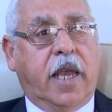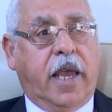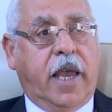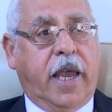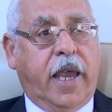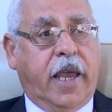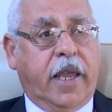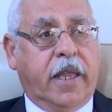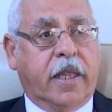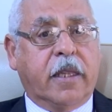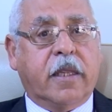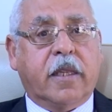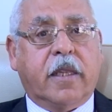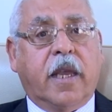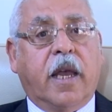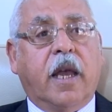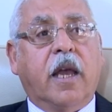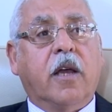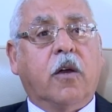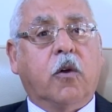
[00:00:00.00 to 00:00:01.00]

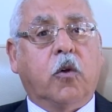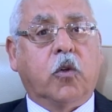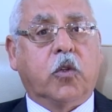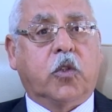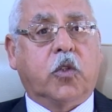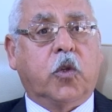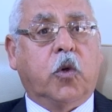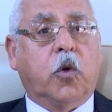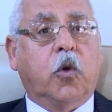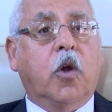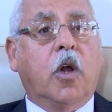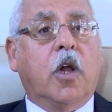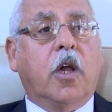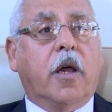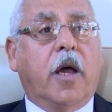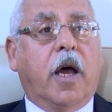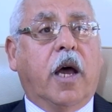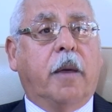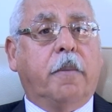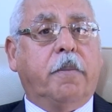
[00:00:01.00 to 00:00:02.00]
and also
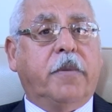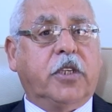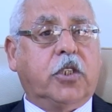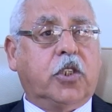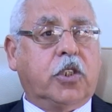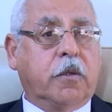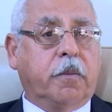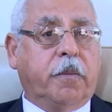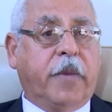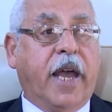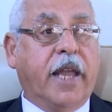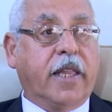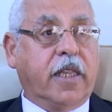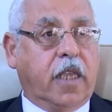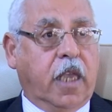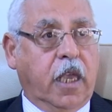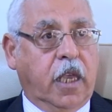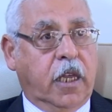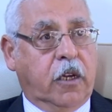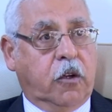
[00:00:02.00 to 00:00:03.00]
Bishop
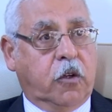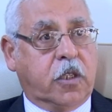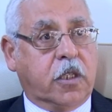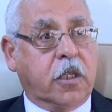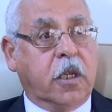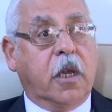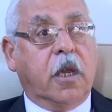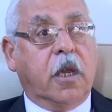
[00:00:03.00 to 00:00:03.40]
Angelos,